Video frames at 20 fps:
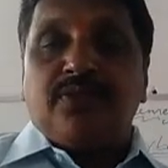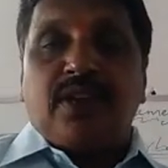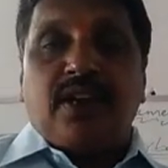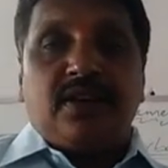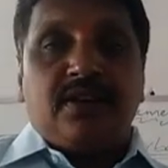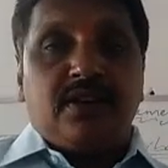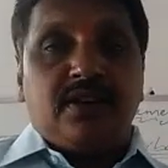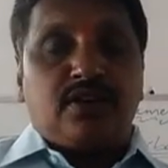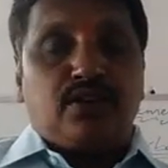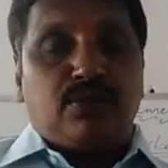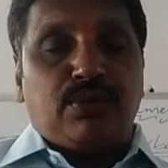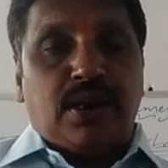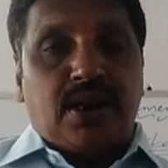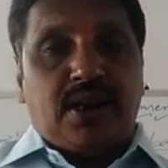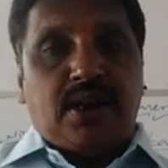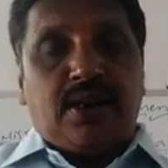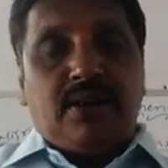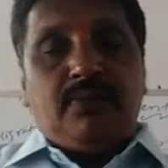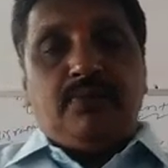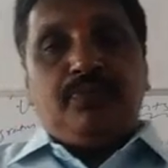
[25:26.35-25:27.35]
In this
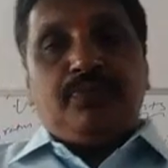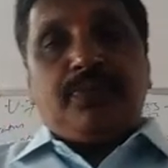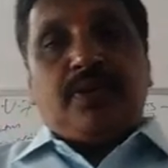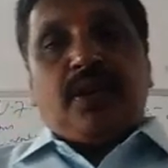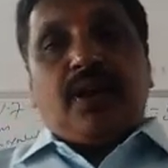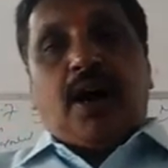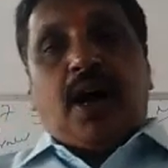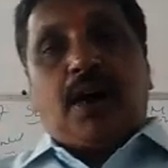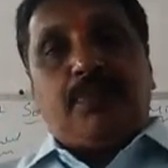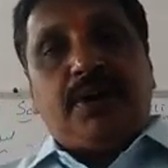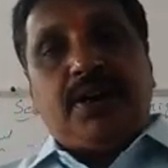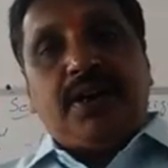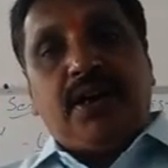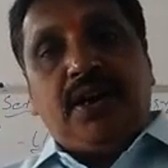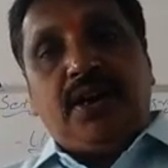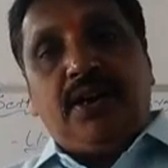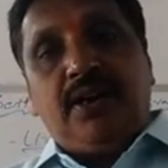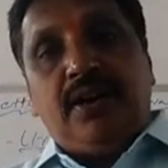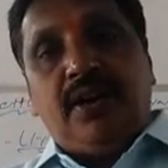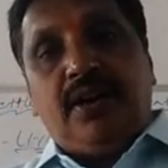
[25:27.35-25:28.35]
way, urban
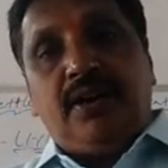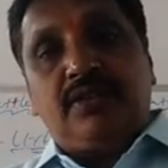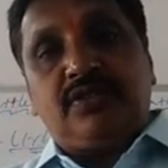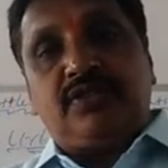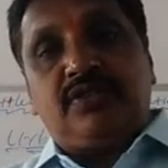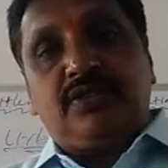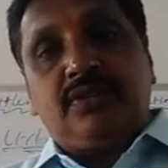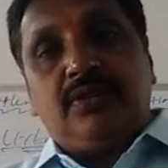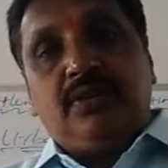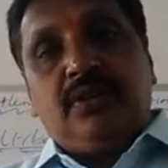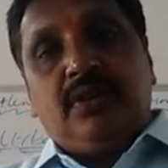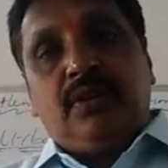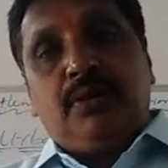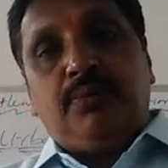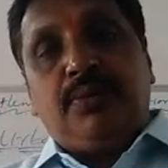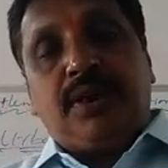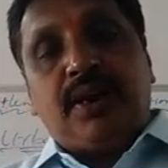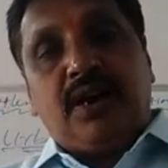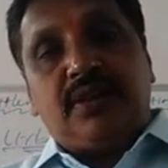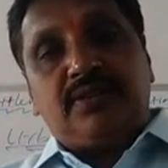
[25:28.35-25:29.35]
areas,
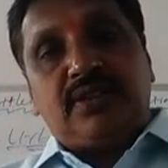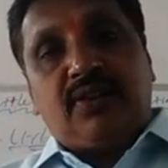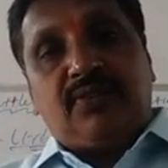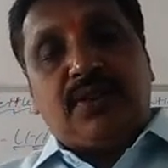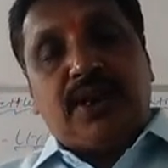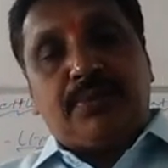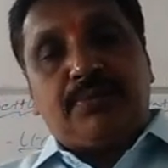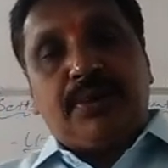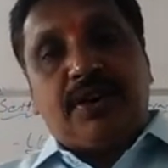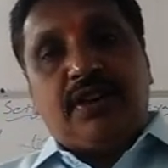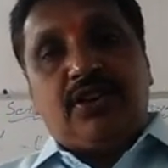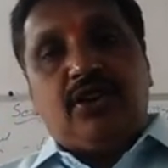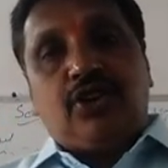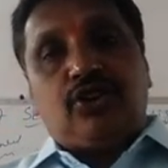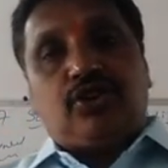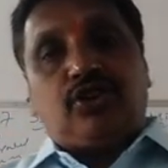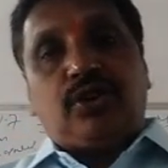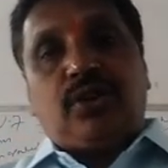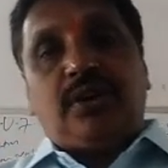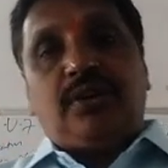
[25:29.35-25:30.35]
because of
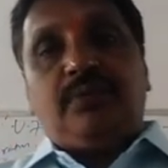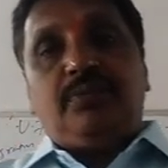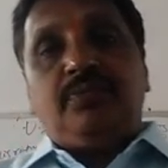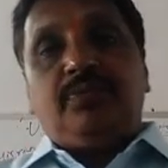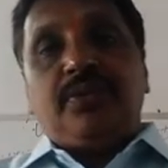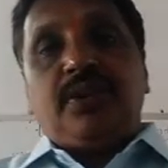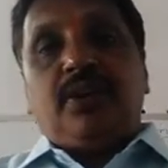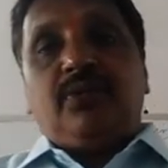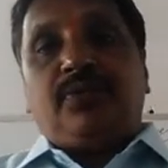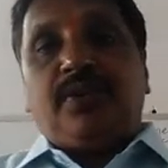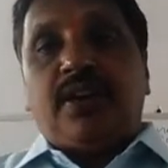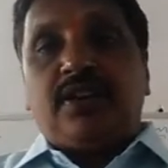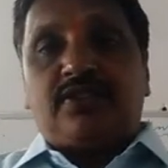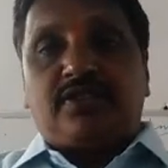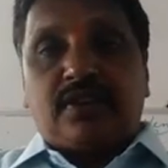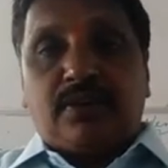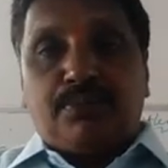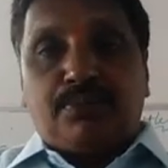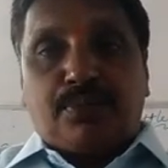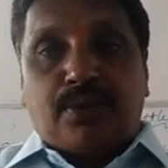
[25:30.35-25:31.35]
urbanization,
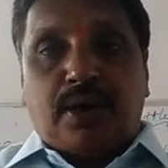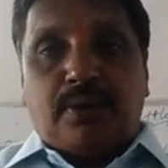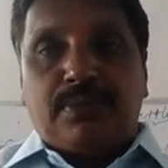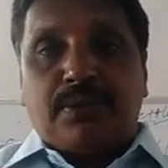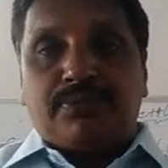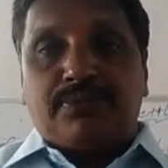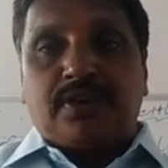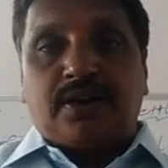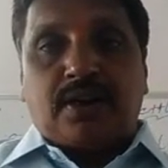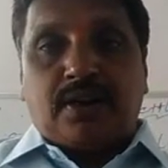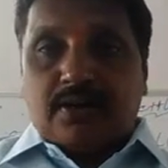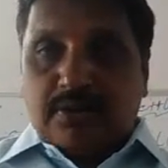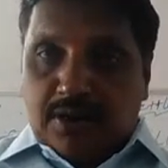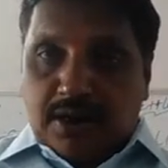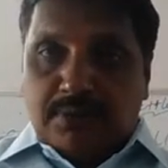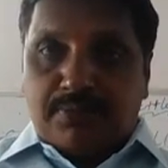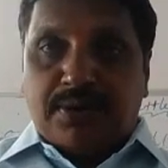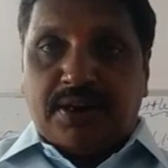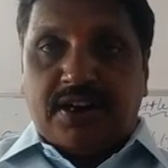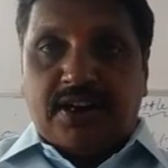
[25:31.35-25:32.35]
face some problems.
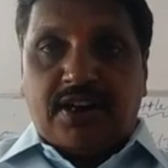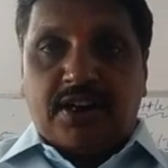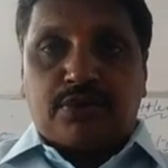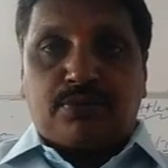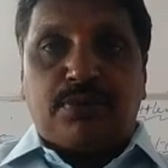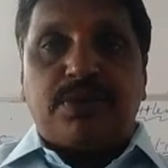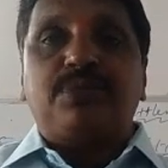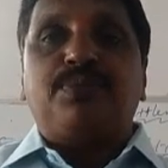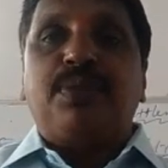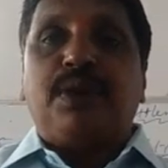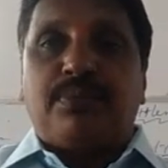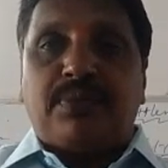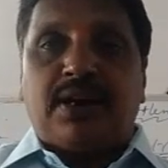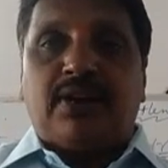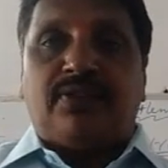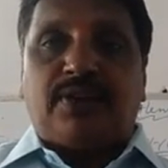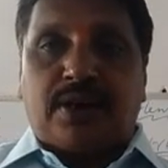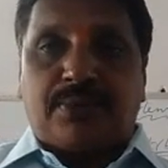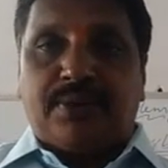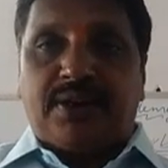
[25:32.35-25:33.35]
Urban areas means people
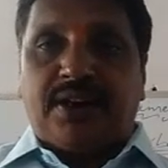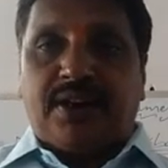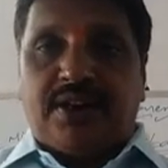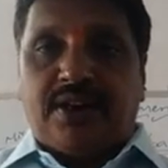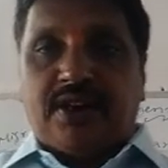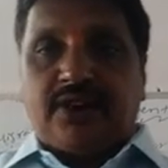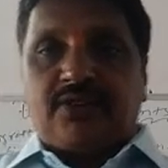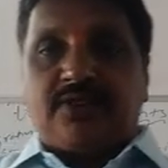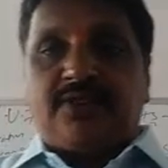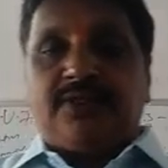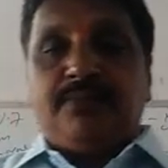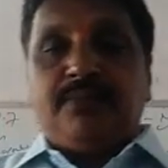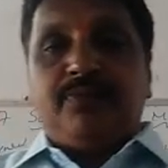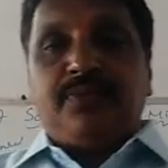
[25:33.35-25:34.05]
of urban areas.